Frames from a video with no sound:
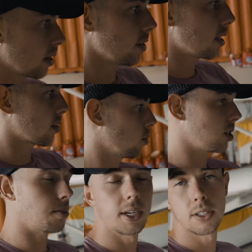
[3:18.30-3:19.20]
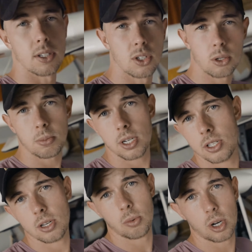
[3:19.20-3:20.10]
rivets, which makes it super
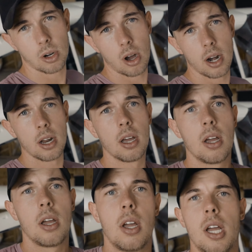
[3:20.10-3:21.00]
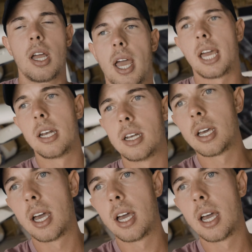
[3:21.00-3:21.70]
easy to work on. And